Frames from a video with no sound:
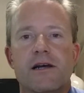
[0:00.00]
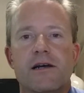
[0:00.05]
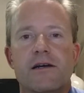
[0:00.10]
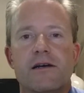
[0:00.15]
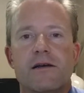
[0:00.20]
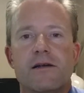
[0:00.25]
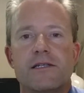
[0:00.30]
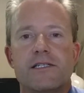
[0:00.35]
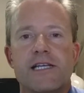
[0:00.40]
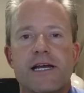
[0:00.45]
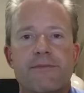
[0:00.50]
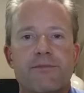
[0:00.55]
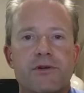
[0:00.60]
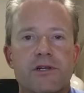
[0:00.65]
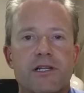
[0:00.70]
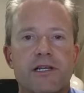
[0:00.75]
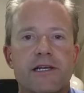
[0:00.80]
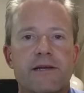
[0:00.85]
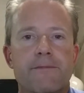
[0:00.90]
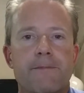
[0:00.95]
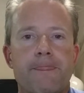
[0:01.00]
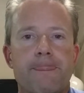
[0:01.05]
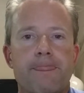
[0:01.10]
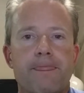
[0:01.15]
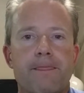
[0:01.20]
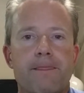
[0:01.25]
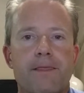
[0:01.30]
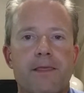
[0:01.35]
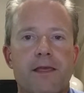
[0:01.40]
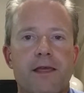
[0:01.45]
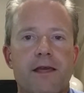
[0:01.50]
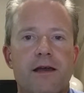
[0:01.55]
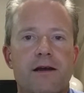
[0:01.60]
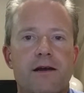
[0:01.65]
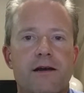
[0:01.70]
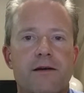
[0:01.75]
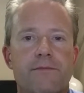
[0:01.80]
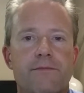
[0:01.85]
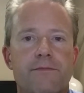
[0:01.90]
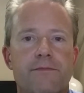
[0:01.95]
uh, separately,
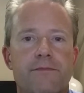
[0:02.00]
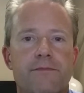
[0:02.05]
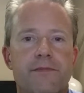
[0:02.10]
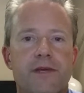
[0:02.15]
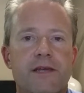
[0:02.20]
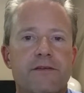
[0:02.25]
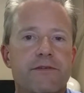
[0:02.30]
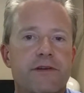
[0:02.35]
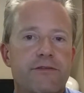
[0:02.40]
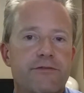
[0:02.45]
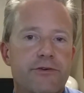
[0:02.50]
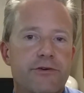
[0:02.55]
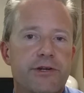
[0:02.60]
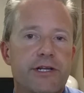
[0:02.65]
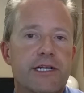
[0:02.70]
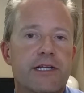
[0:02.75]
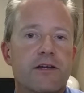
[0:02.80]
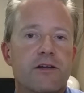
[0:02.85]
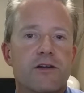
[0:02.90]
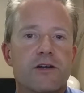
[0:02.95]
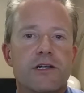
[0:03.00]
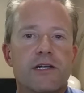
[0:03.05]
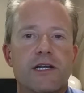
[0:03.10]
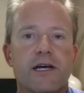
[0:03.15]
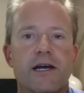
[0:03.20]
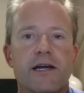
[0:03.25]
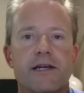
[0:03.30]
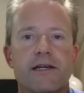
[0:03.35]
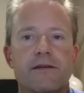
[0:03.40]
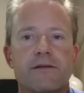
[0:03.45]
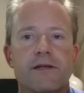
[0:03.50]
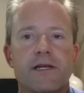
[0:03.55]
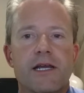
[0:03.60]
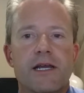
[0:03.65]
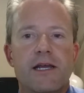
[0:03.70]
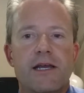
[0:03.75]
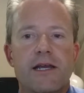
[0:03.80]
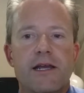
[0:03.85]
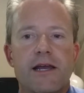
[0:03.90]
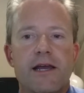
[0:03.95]
um, even if you're eating a good diet.
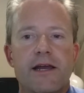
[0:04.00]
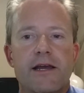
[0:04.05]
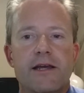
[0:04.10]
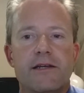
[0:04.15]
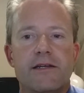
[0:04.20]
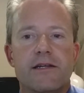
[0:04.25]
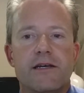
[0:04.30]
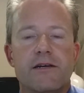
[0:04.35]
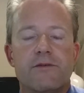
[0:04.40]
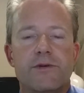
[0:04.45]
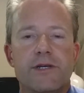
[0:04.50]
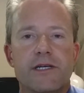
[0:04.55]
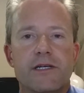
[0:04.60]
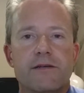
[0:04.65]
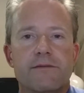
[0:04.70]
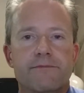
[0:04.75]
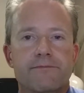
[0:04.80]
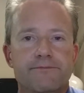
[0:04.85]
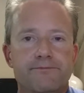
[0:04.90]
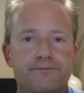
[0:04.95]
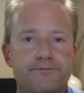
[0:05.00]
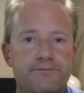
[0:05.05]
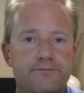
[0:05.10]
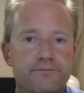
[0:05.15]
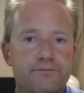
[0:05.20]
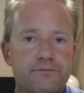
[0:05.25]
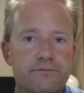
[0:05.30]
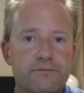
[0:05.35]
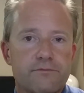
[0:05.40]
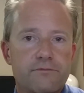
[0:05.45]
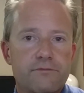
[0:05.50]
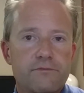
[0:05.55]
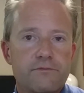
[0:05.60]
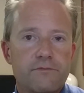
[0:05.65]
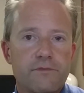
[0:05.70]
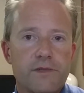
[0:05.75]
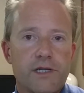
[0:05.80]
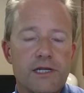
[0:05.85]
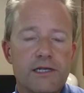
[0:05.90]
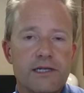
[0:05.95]
And uh, we can
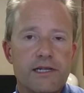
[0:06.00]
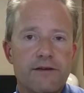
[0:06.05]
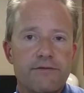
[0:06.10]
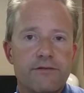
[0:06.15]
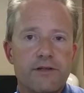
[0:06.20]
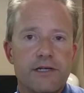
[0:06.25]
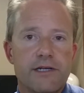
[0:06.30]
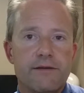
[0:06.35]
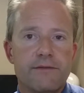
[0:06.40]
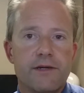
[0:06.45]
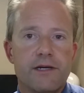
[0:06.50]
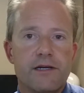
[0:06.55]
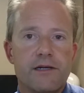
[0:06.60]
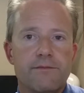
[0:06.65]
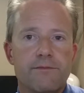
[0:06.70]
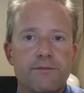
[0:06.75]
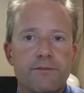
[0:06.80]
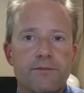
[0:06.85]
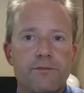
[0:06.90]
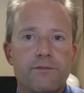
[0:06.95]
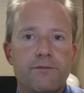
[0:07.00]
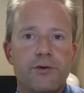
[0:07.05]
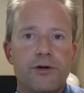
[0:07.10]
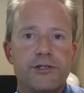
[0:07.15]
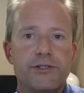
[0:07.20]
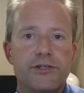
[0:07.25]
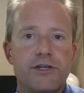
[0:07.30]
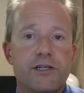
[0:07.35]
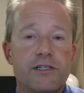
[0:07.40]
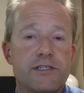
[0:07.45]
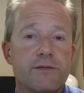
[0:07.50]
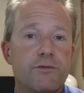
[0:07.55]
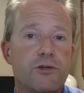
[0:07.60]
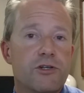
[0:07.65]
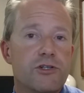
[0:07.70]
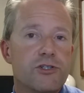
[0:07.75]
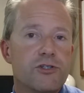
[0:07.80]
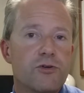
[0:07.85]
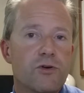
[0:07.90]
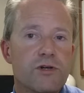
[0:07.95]
definitely um, point you to some
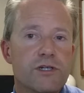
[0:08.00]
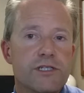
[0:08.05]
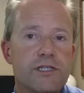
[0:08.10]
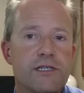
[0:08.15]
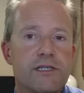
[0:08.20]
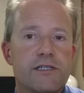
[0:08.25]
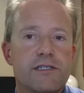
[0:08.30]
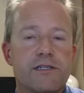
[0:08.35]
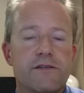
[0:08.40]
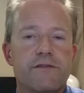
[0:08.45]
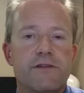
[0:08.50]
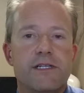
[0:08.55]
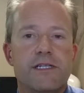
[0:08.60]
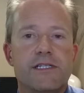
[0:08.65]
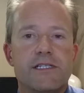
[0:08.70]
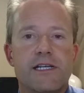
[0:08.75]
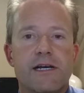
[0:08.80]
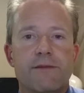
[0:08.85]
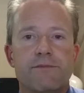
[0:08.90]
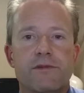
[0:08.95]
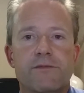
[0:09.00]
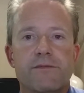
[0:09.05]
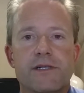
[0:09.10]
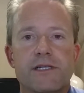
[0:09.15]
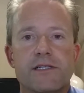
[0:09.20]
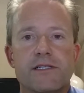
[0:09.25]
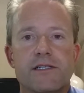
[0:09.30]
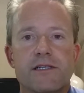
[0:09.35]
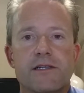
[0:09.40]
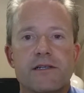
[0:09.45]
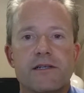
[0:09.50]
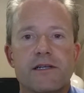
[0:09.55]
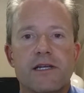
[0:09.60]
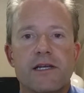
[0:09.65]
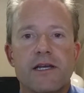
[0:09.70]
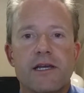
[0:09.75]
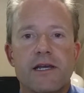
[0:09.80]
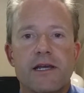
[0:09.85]
good sources of these supplements and